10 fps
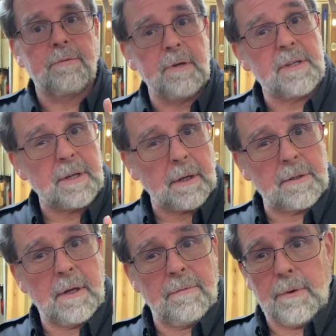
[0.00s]

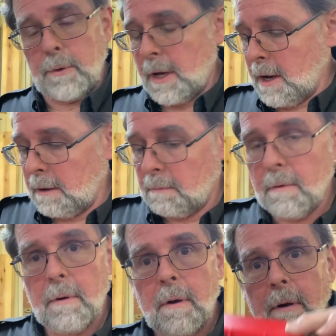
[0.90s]
360 if you can
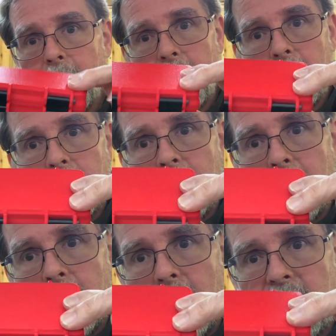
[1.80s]

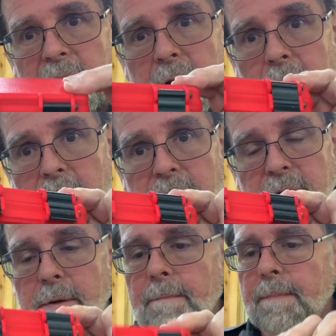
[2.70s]
are
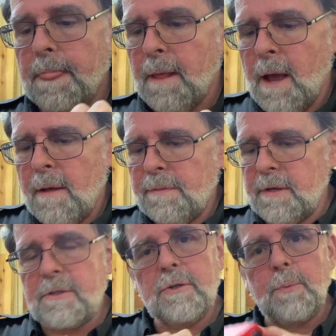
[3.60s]
these.
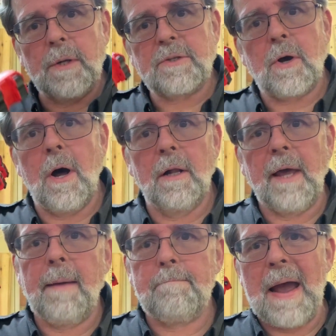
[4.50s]
This is what's called
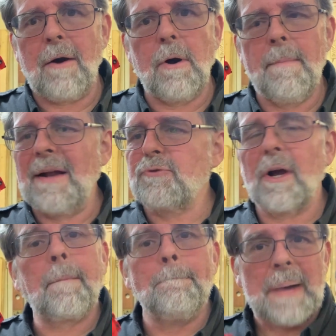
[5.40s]
a
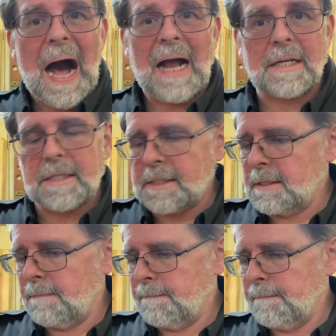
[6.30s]
parametric
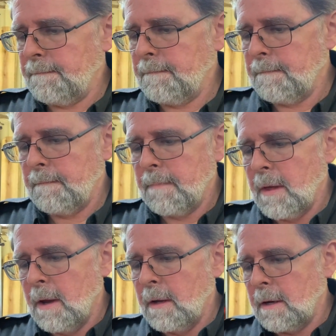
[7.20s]
box.
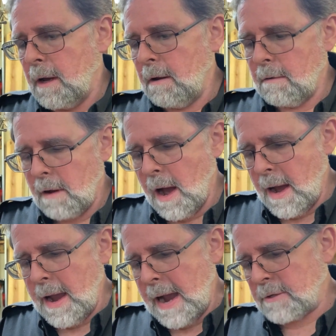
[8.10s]
Now,
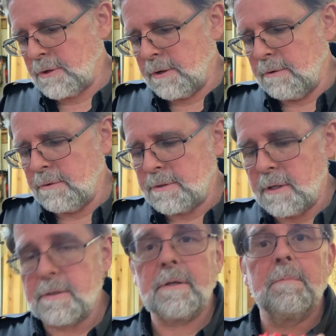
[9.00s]
I actually use this